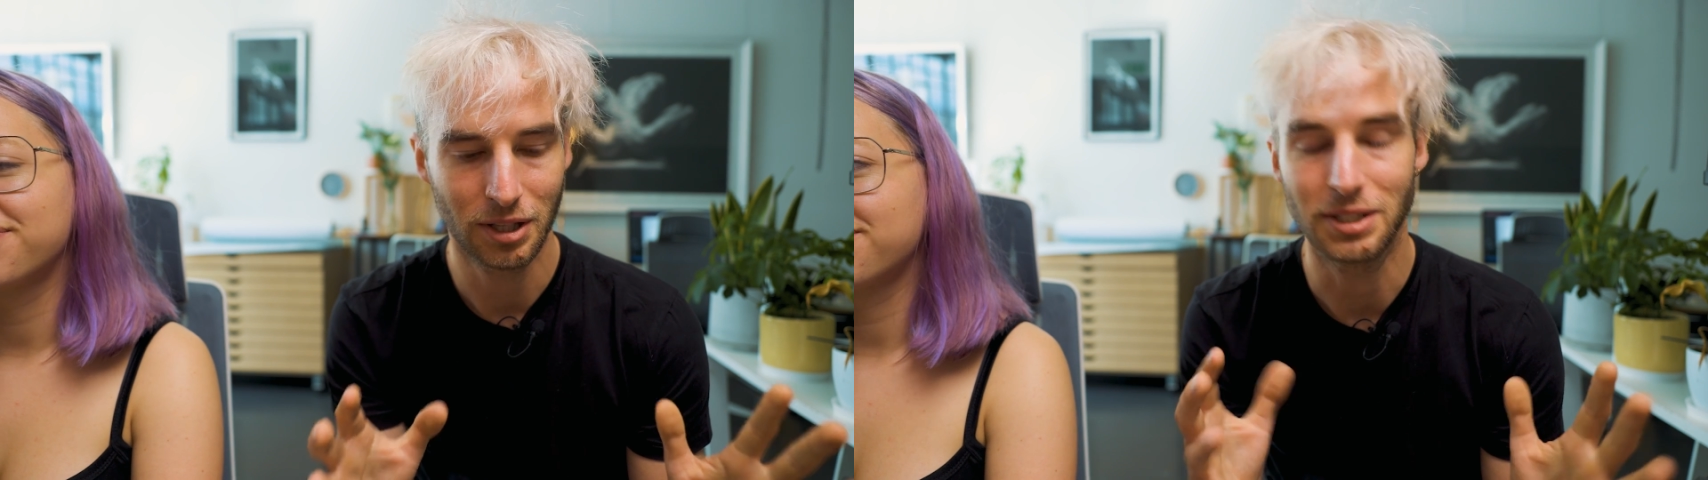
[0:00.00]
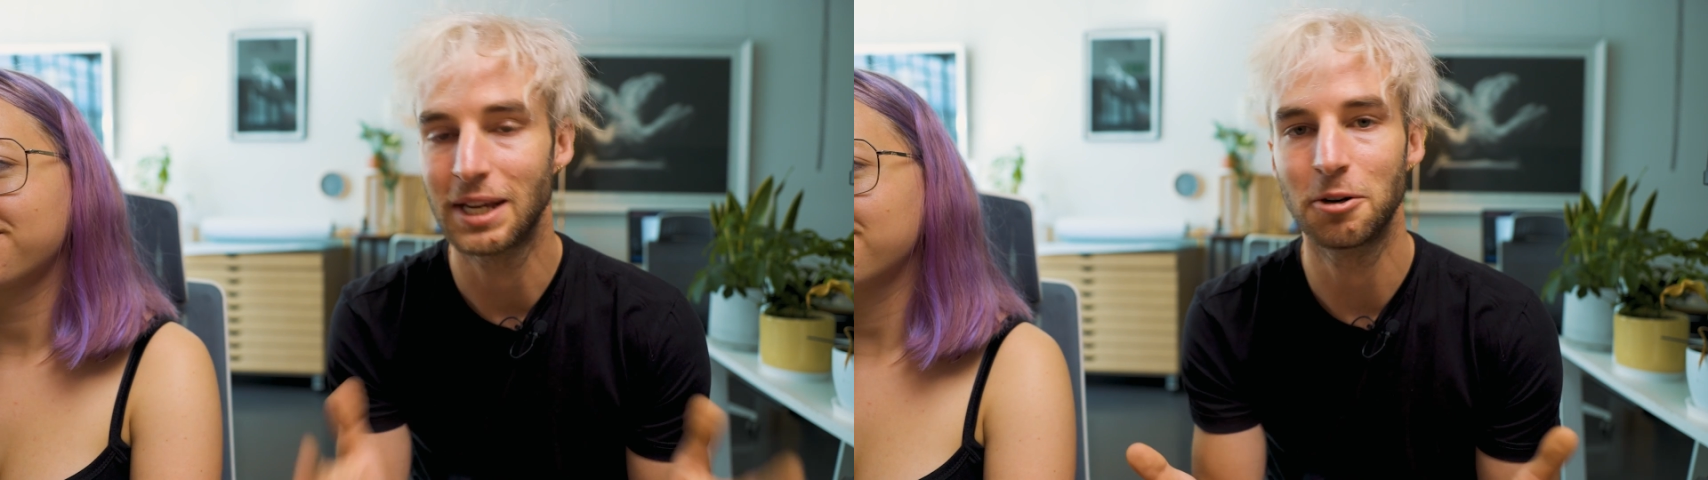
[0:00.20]

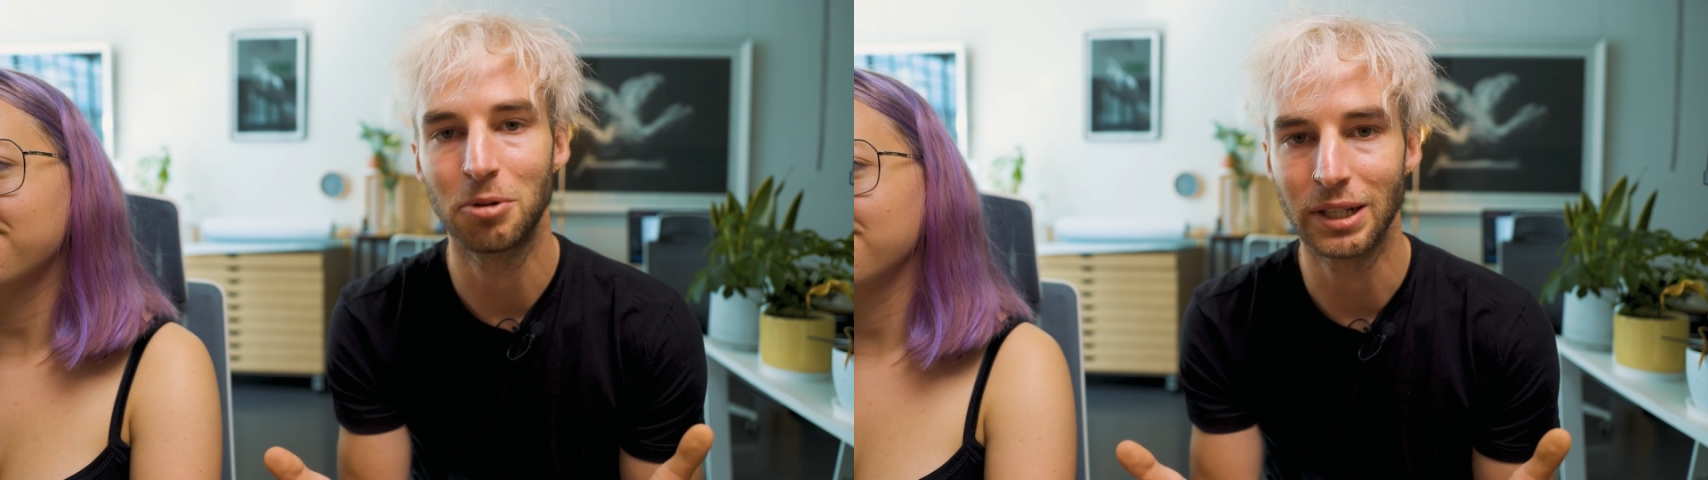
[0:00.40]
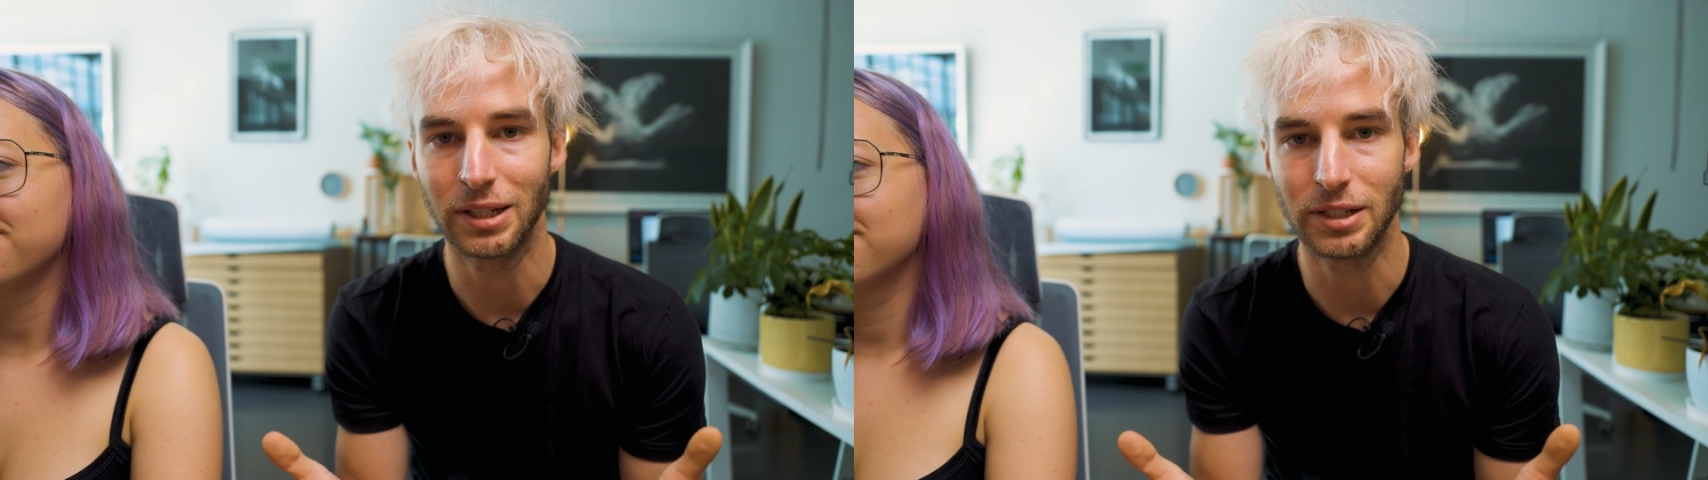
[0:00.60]
The
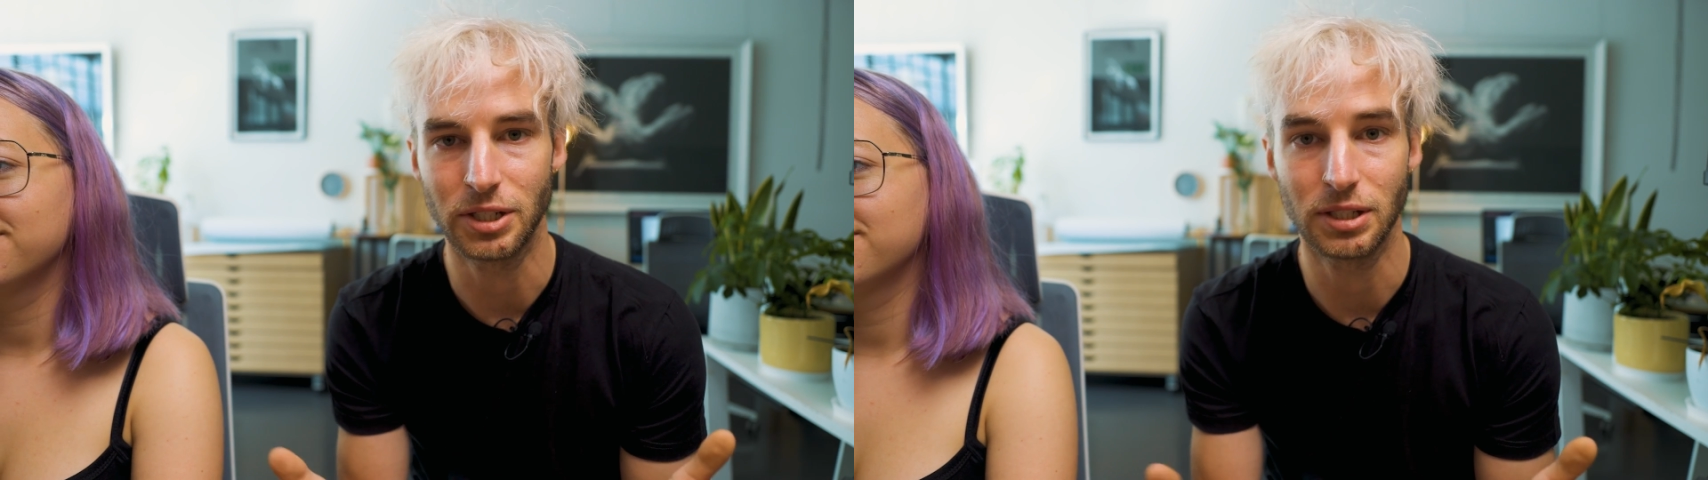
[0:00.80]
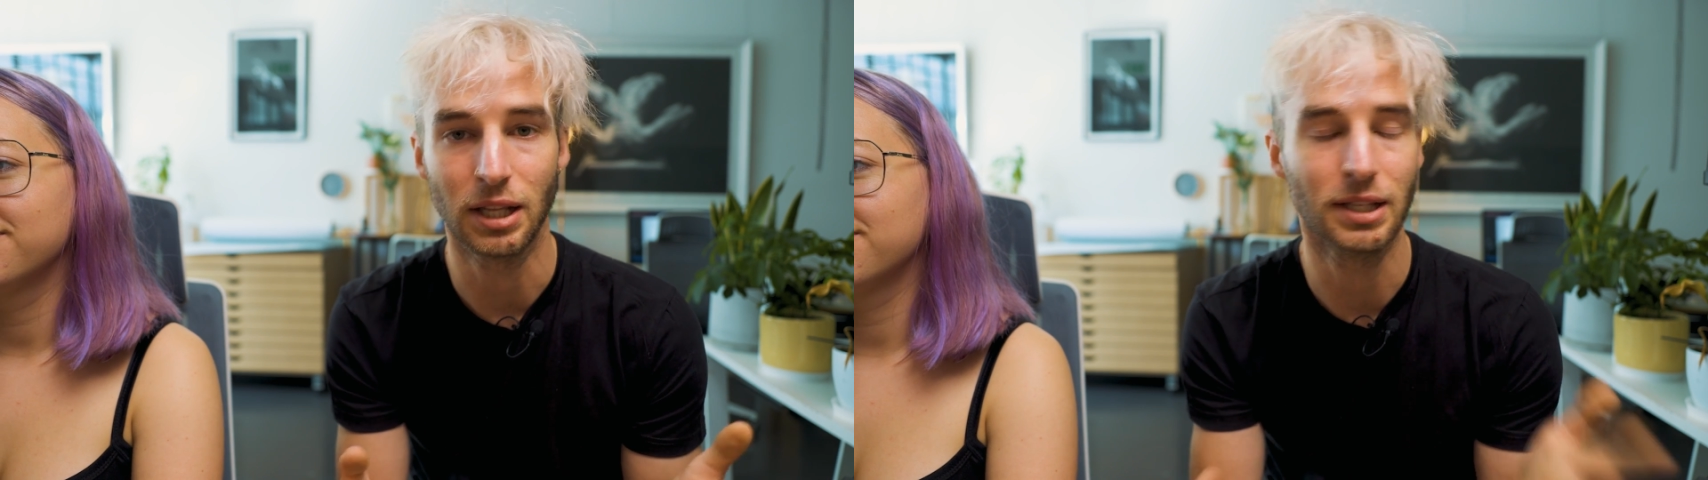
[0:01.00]
takeaway is
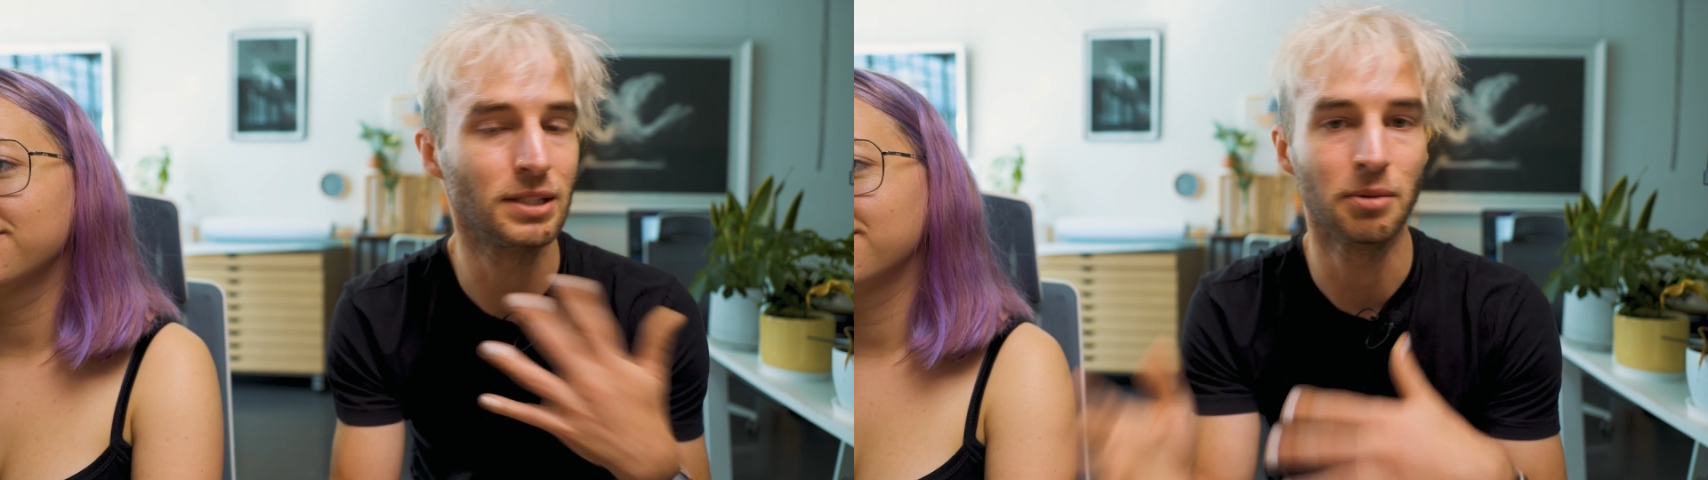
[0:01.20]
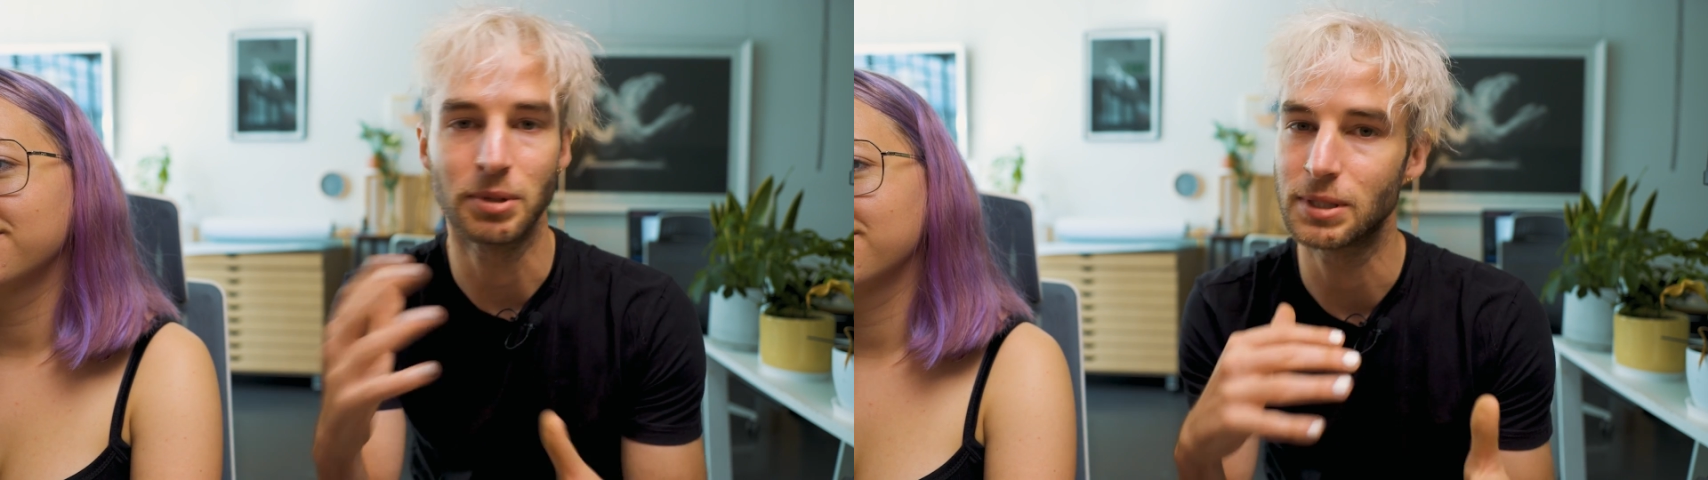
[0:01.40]
just that these
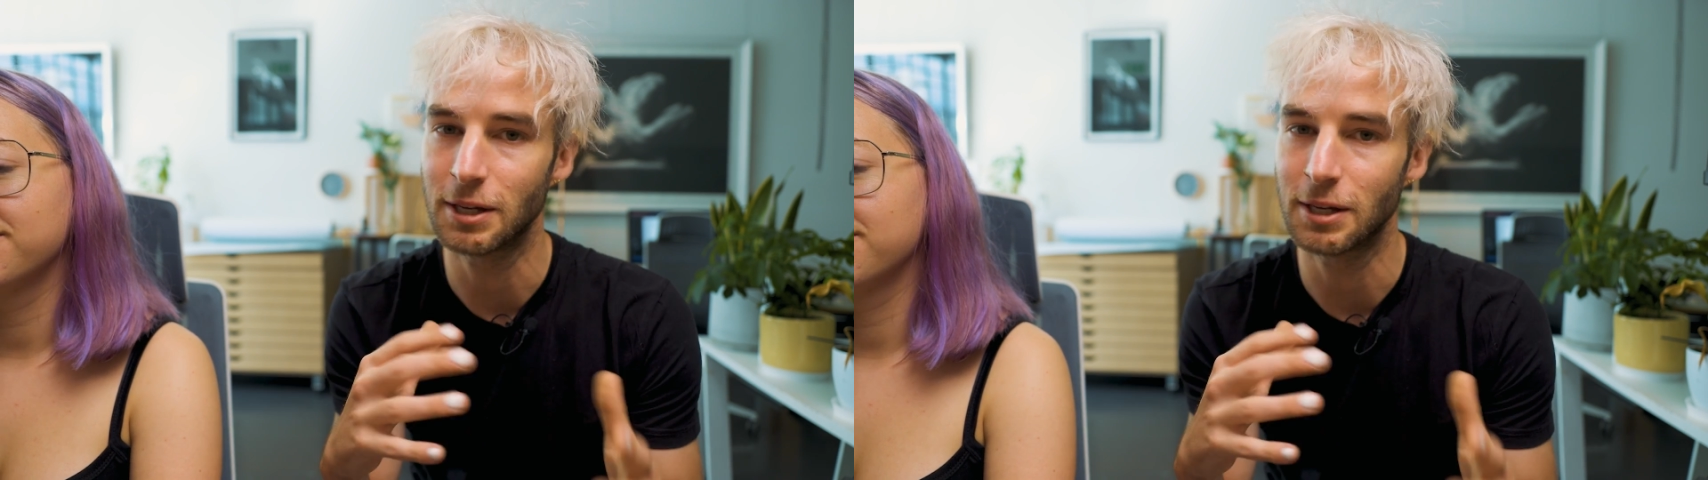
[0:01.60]
numbers